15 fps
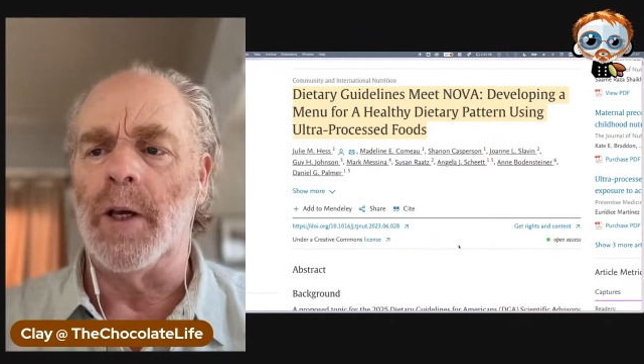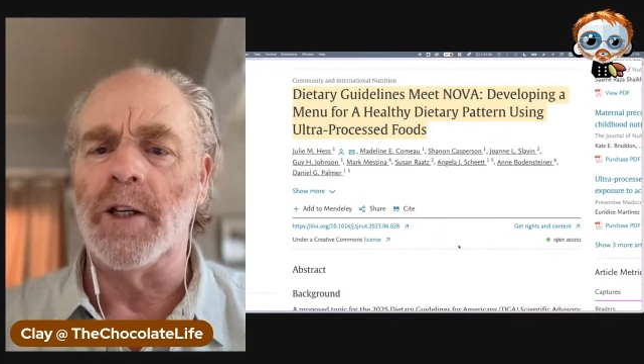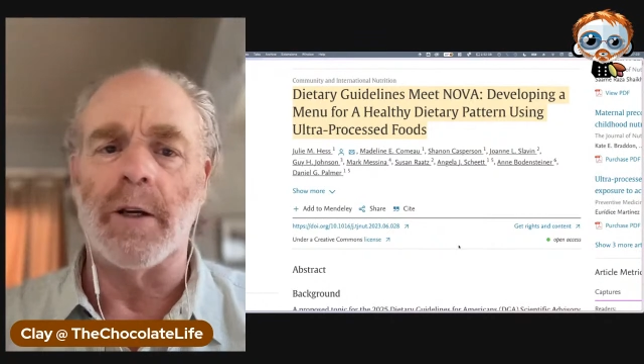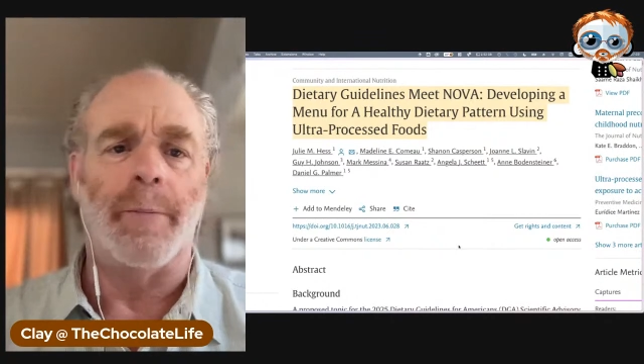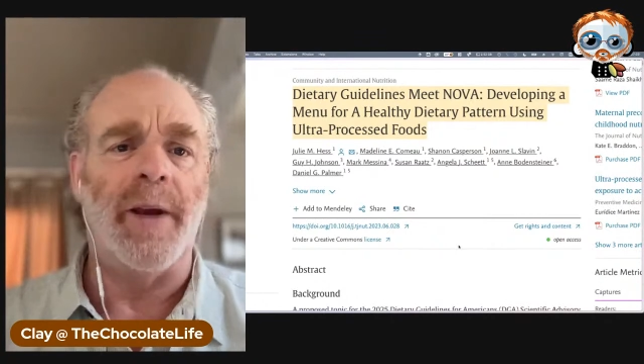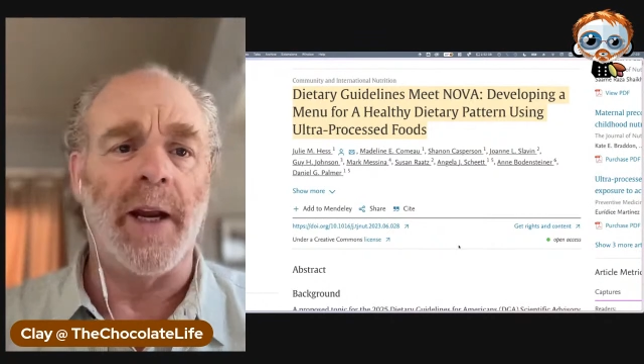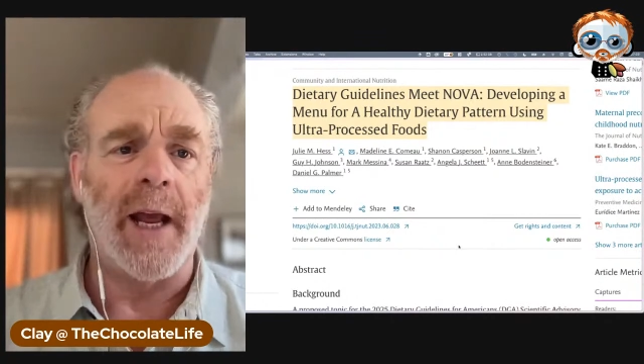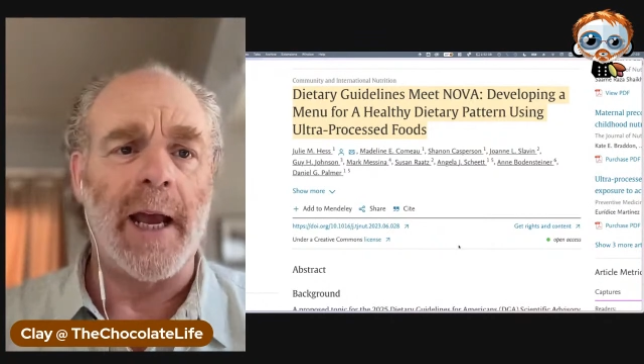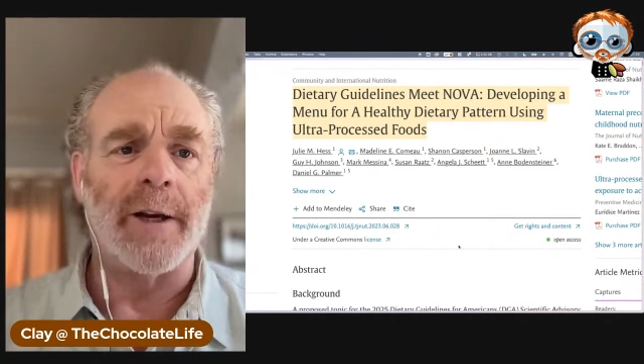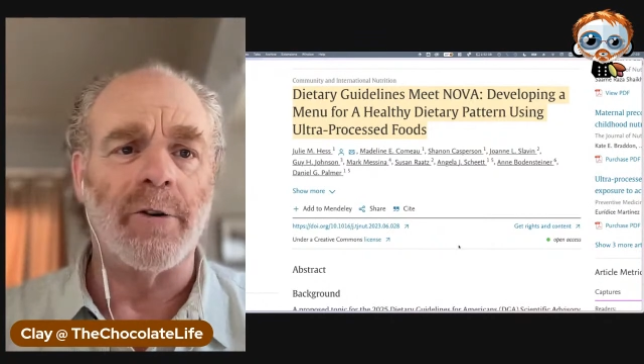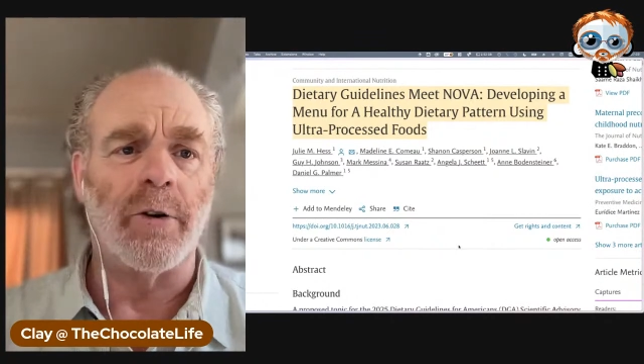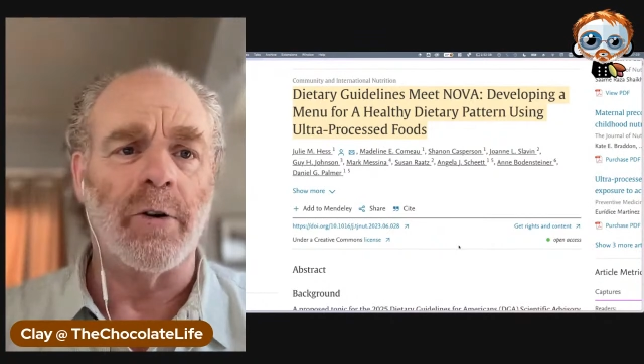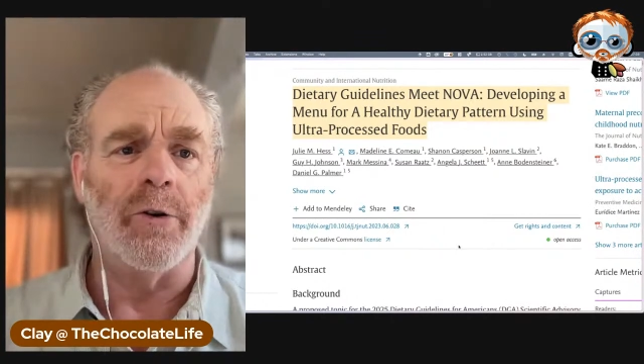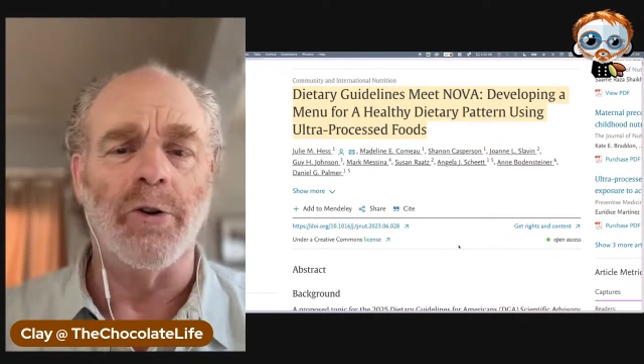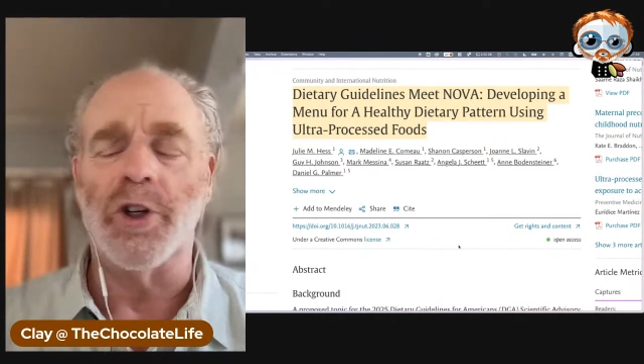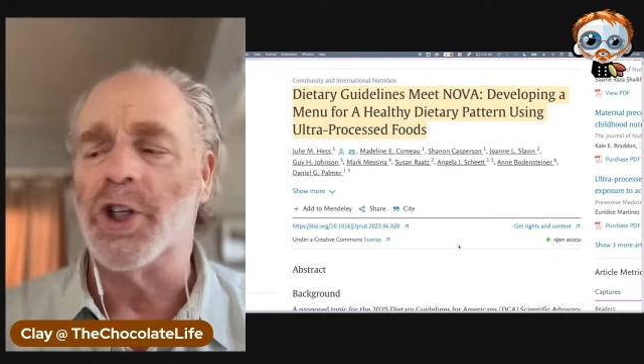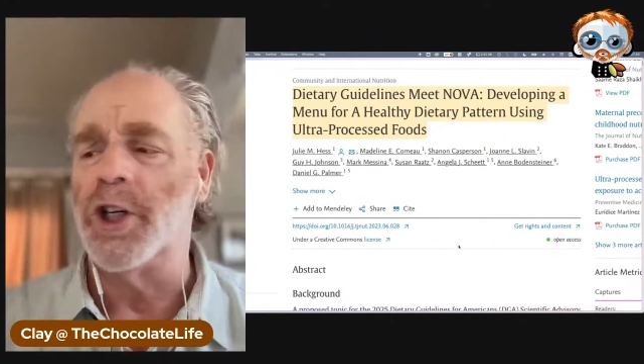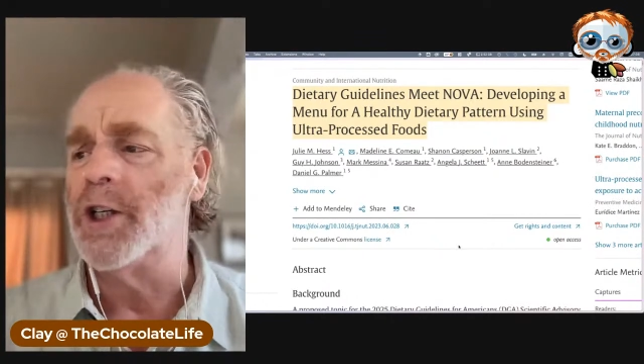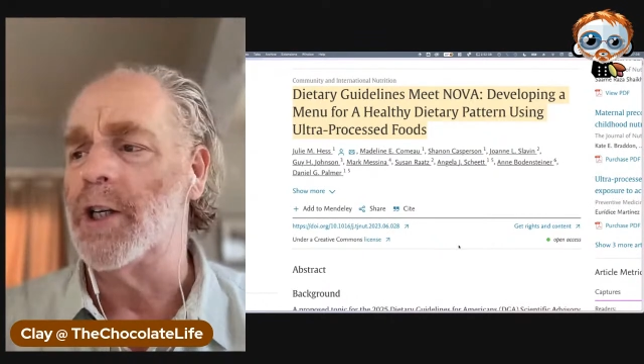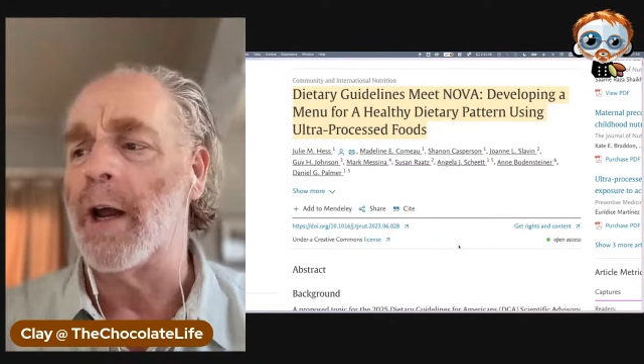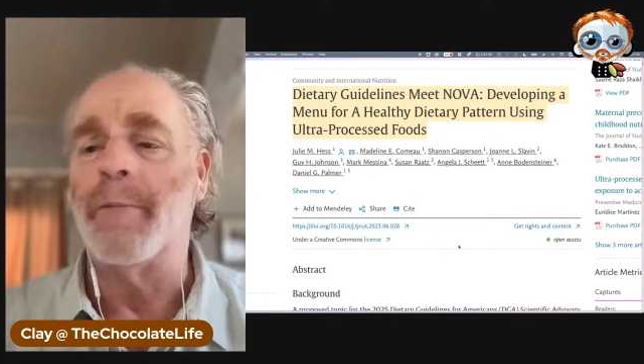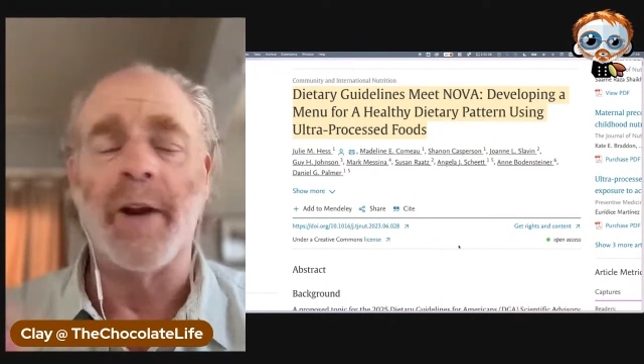he's a pediatric nutritionist.